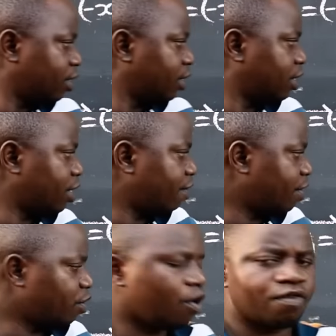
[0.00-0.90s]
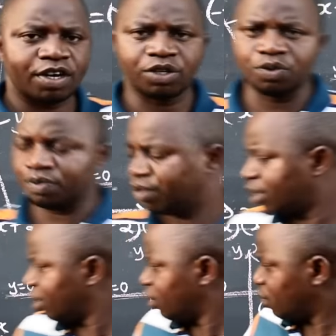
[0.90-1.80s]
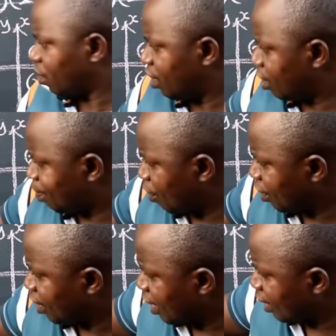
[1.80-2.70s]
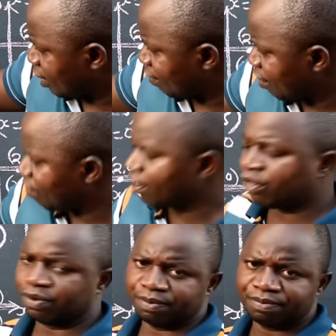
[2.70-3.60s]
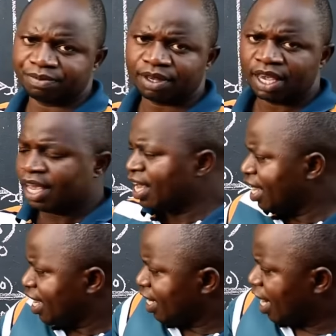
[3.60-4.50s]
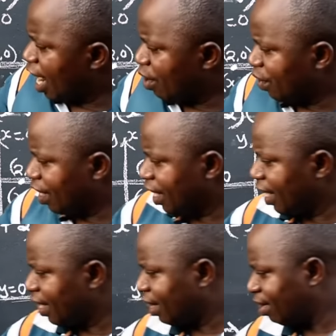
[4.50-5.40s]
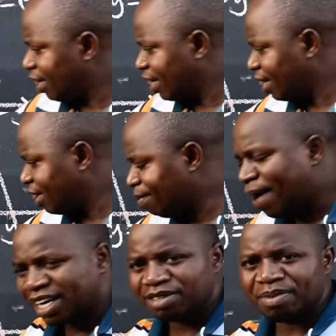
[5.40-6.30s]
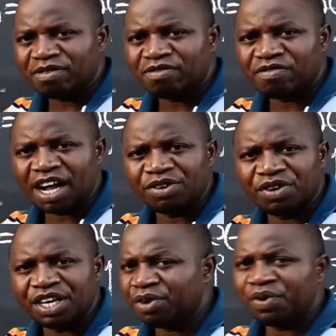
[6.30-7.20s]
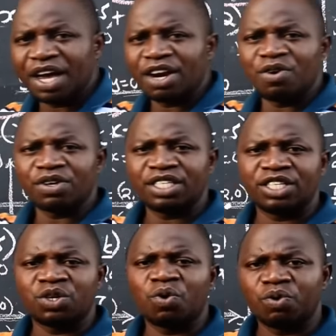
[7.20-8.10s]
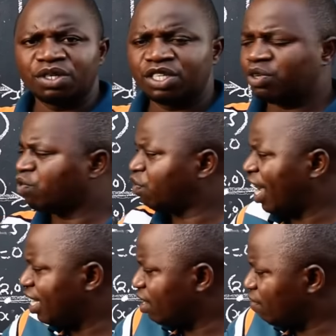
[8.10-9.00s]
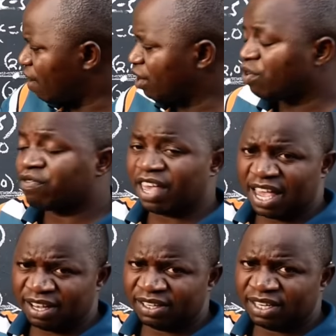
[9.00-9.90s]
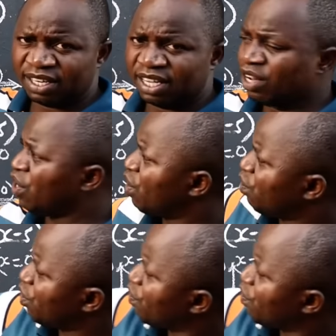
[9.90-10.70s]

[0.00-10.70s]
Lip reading: 7 over 2. So this point here is 7 over 2. Now, the maximum value here, we are not told to find the value of x. We